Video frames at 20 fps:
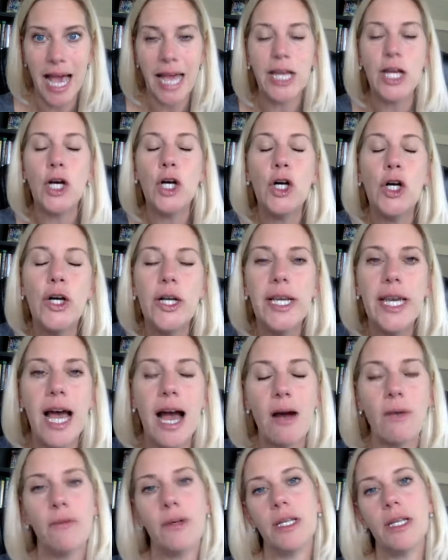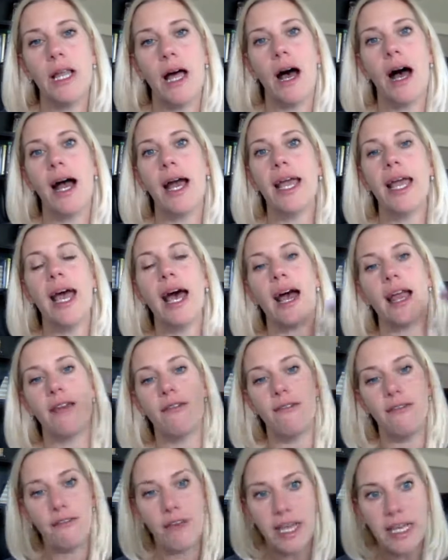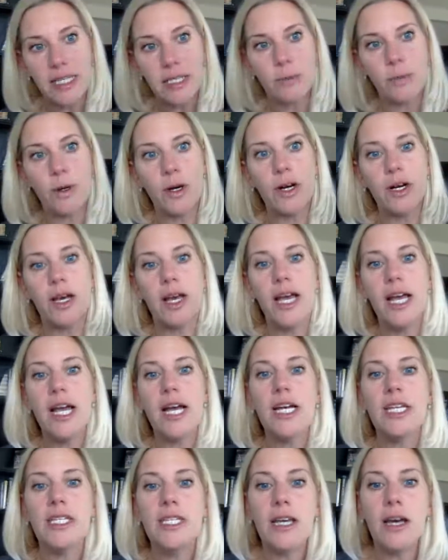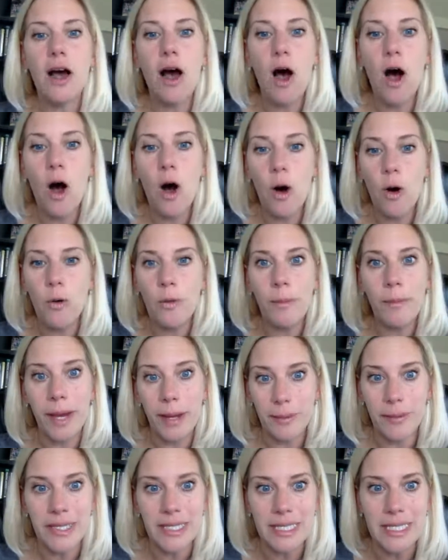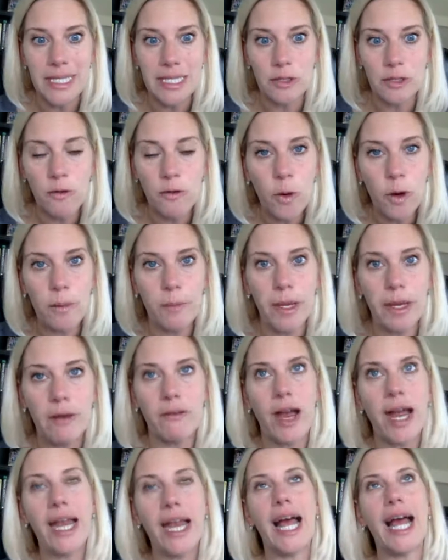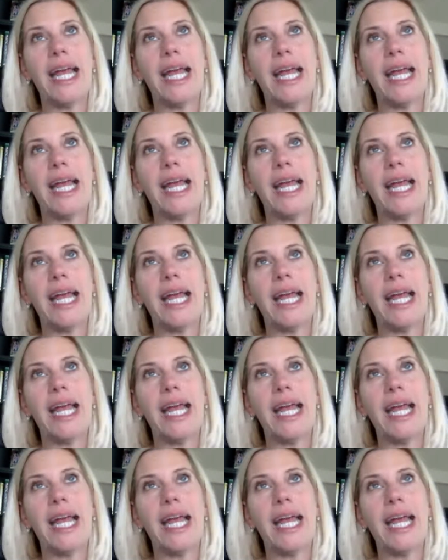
I could not rely on Facebook to own my business for me, right?